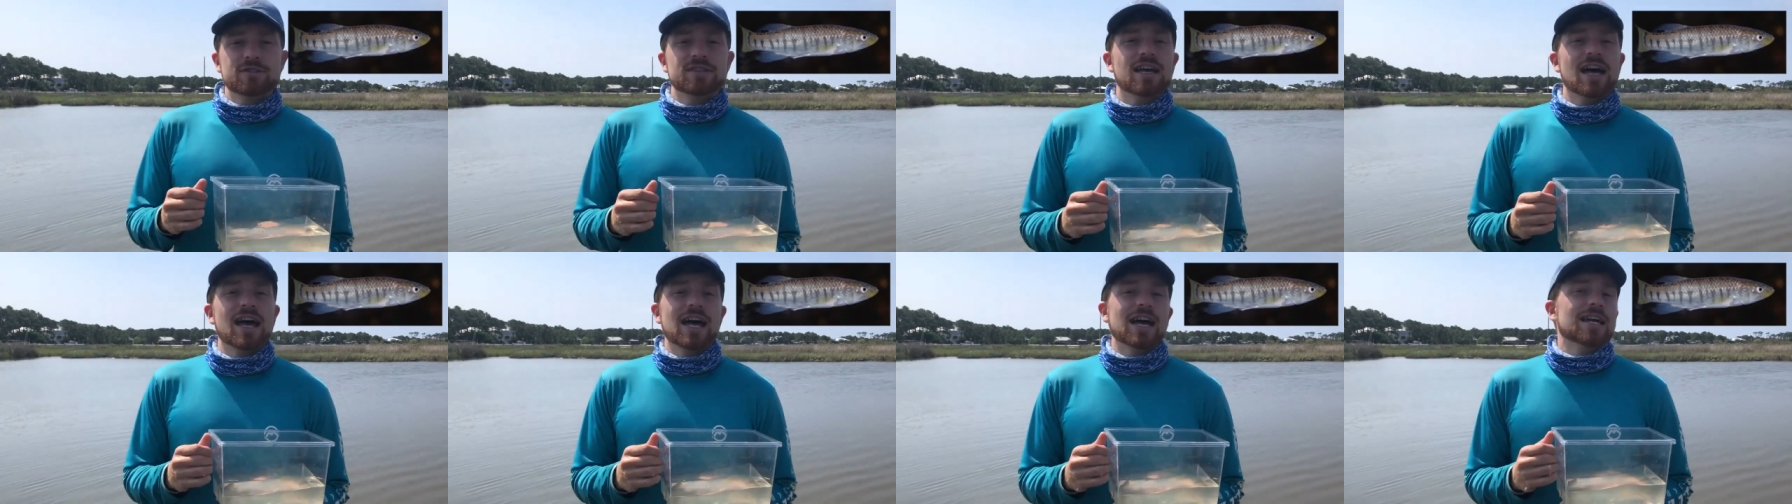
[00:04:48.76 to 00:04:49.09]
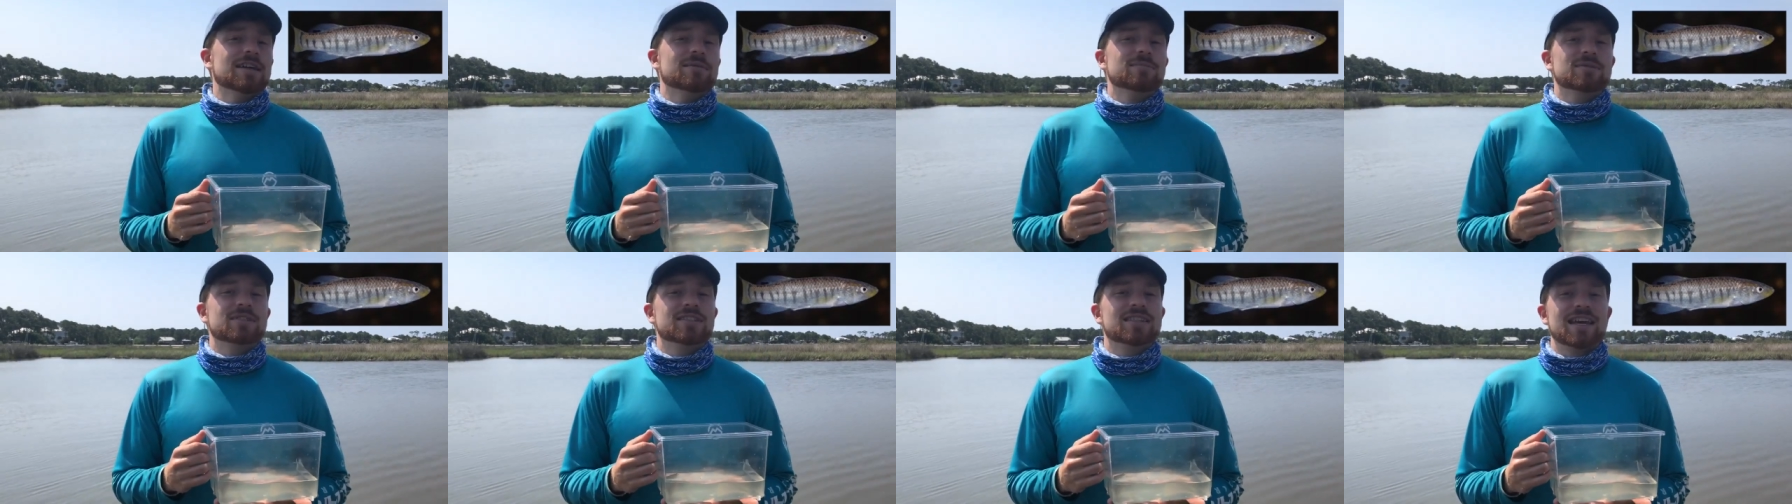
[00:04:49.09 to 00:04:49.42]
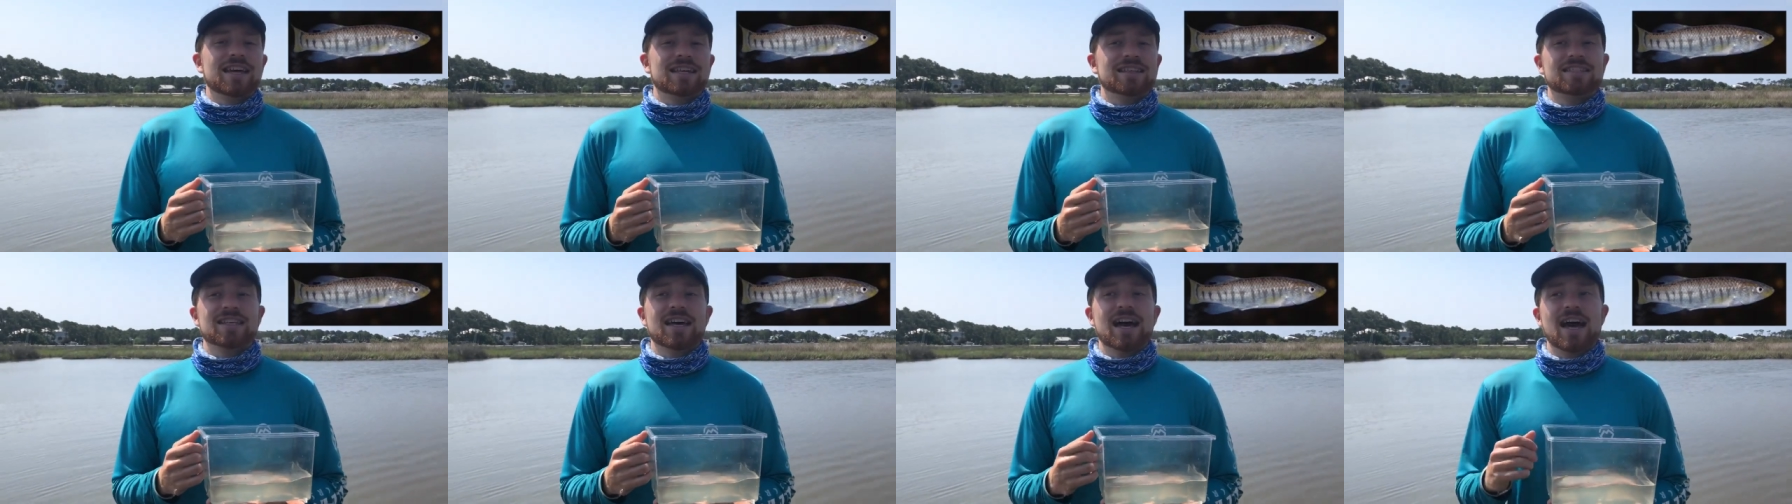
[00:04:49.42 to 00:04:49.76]
times
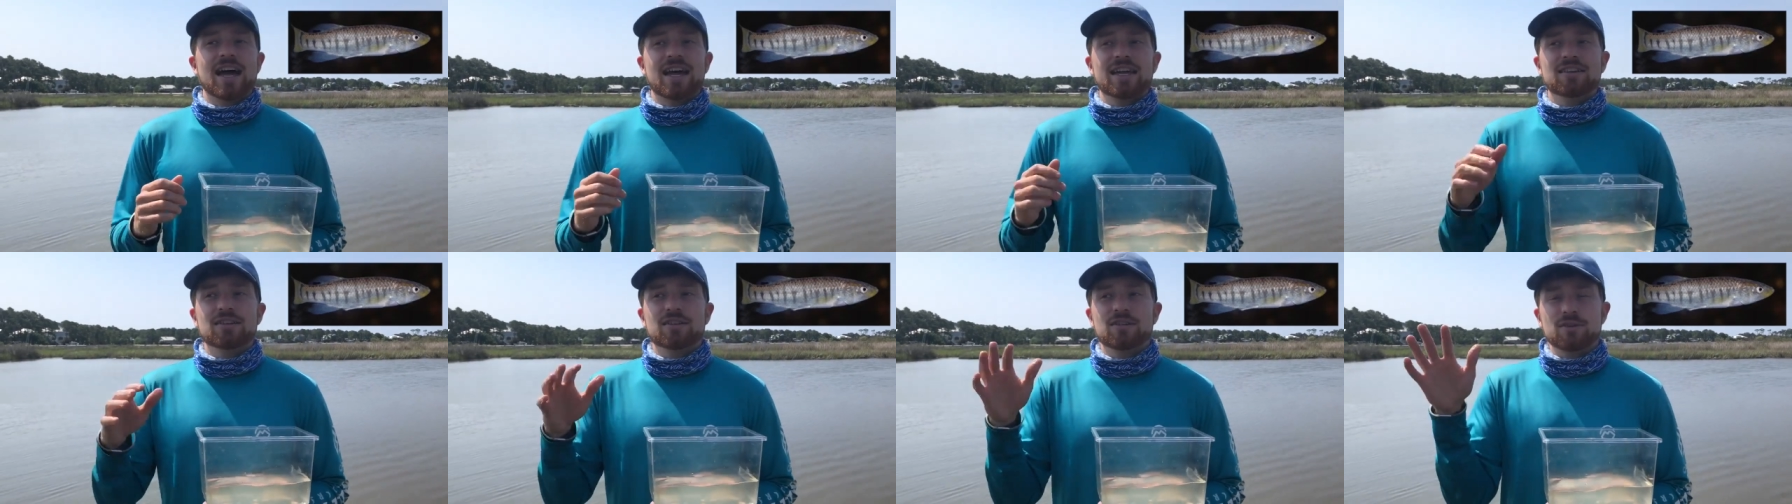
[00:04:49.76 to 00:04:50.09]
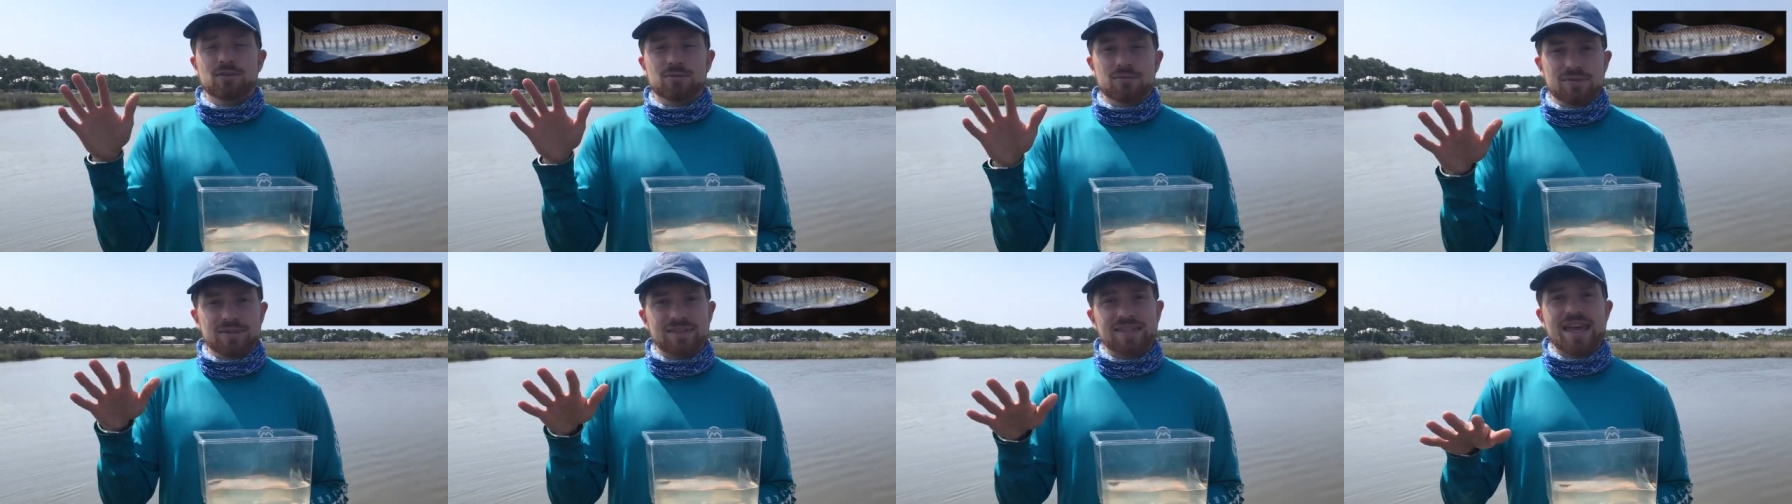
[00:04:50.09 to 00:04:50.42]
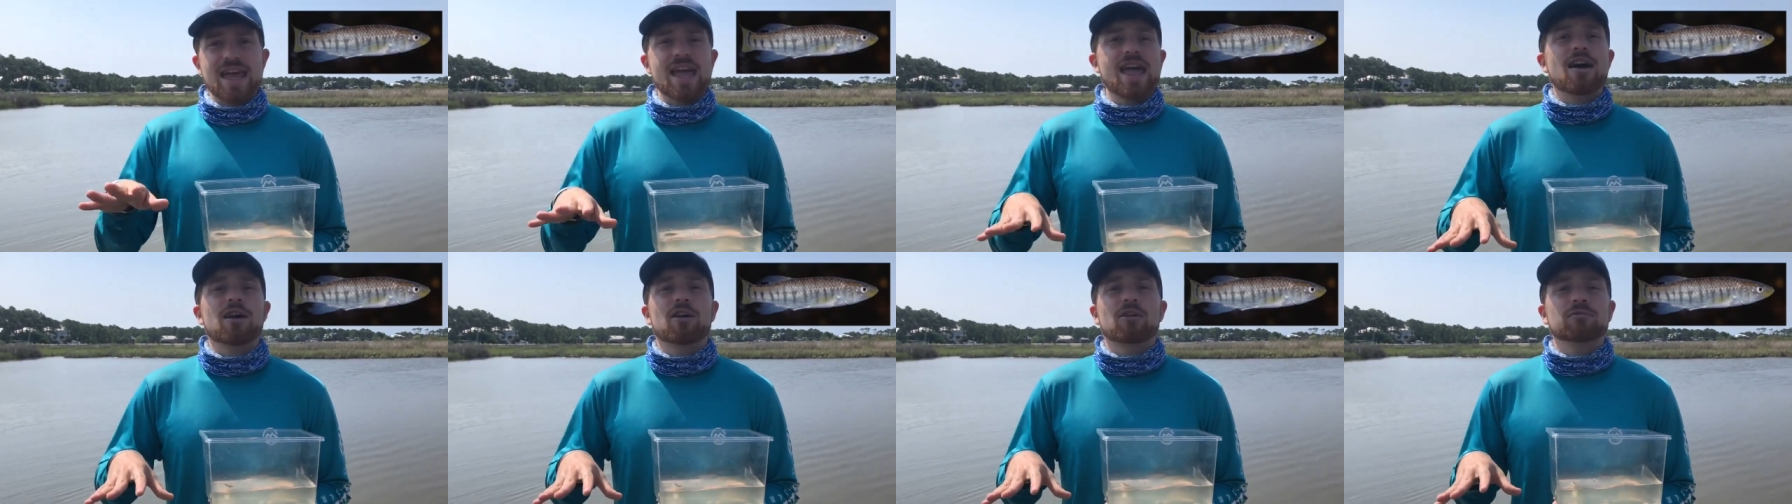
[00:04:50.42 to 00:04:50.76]
that tide goes
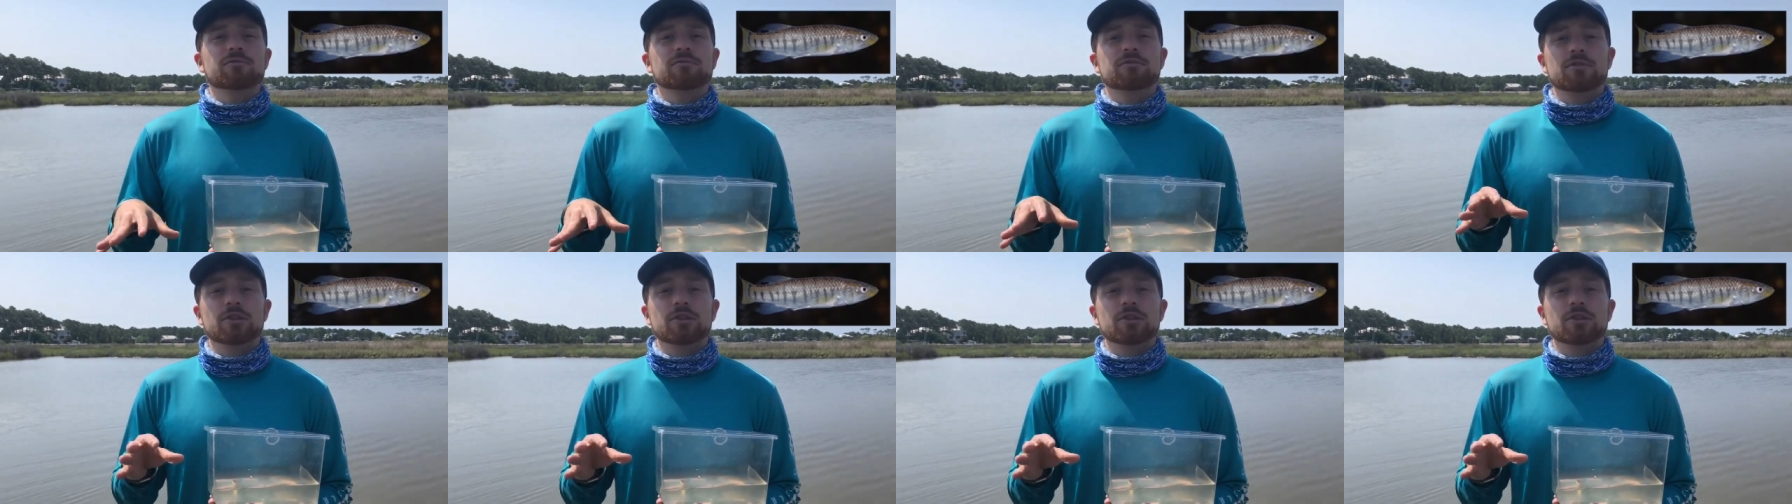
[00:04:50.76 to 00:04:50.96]
down.